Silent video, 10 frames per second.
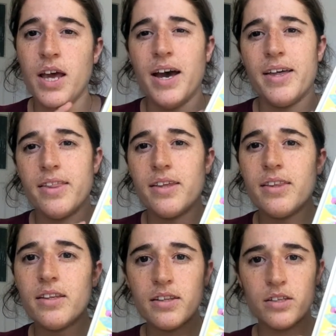I
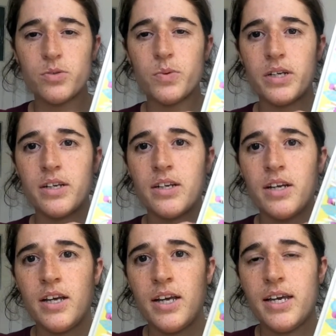think that this one,
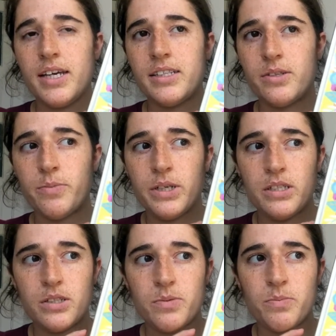it's a
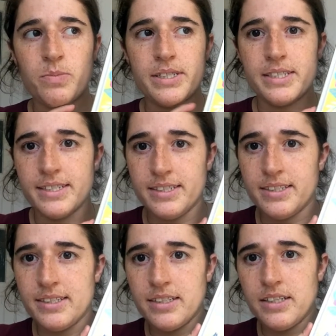bit
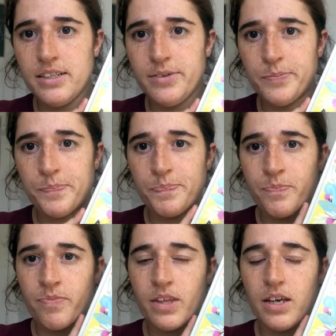misleading
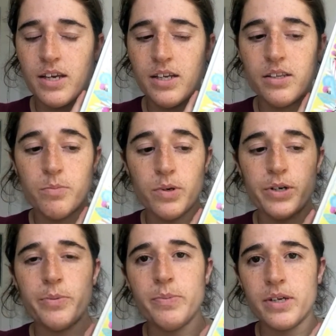in the
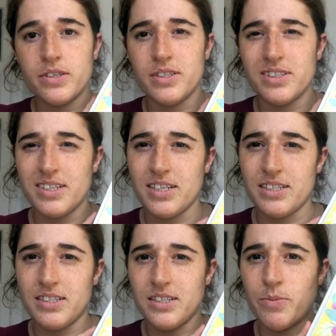blurb, because it
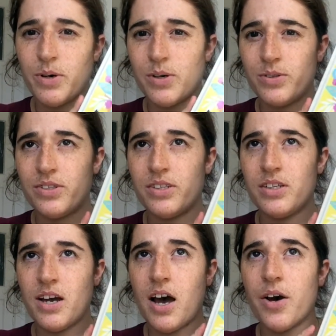says it's about
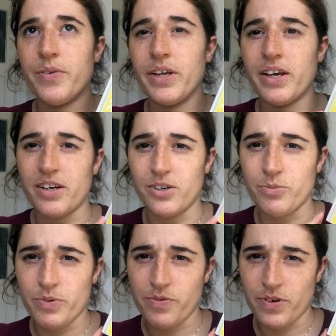how they
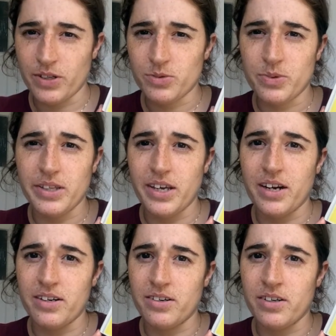cannot be friends when they
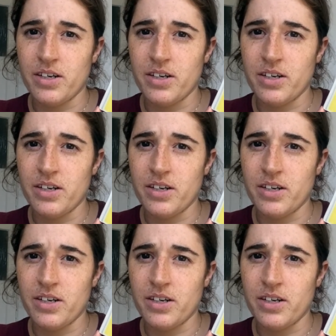are